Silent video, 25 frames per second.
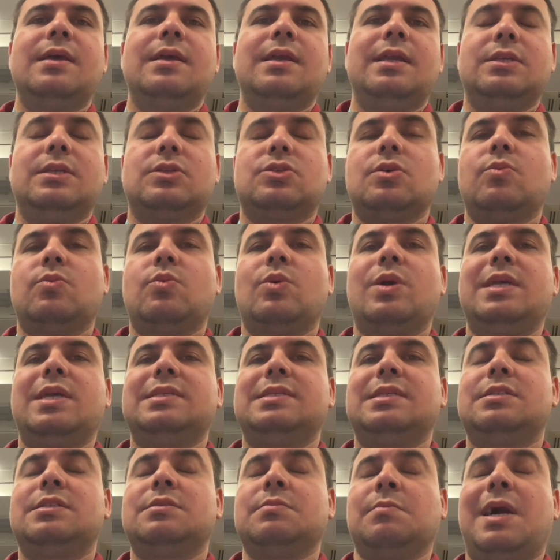In some ways,
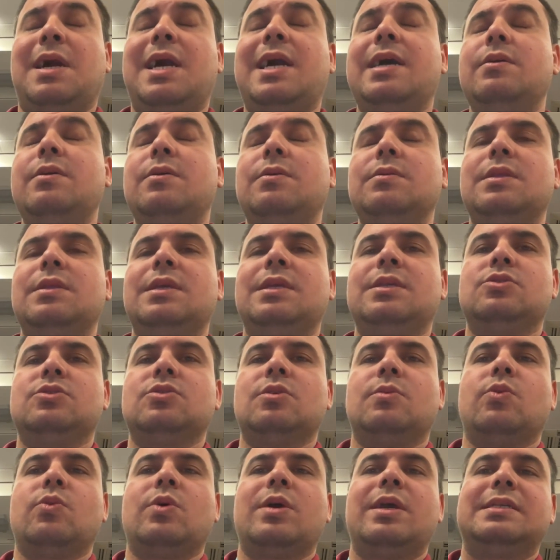it's mild. In
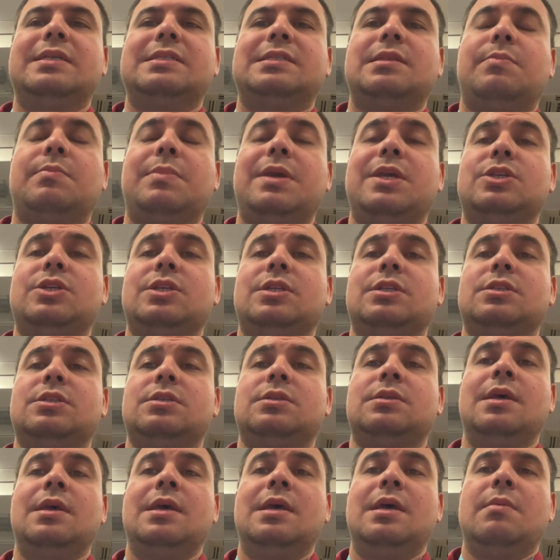some ways, the
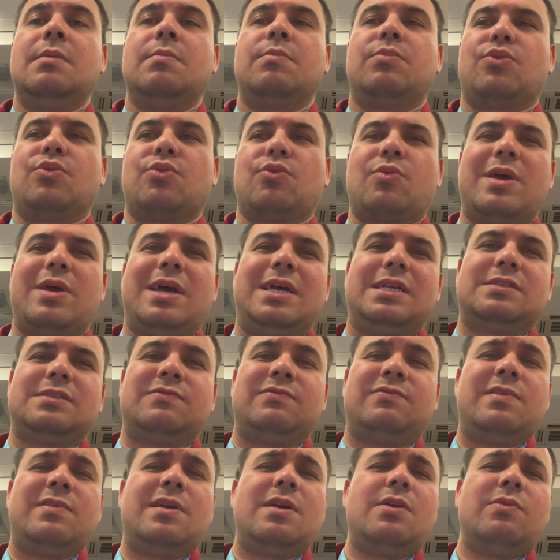patients progress
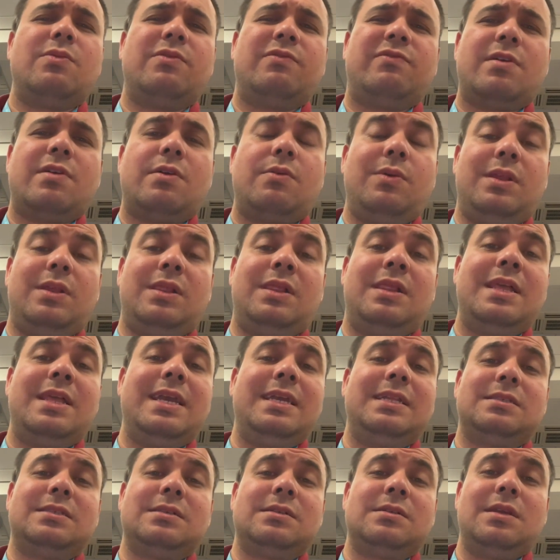very, very
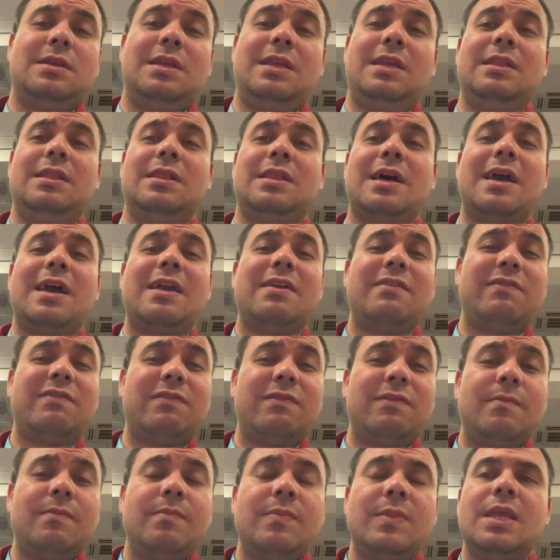later in life,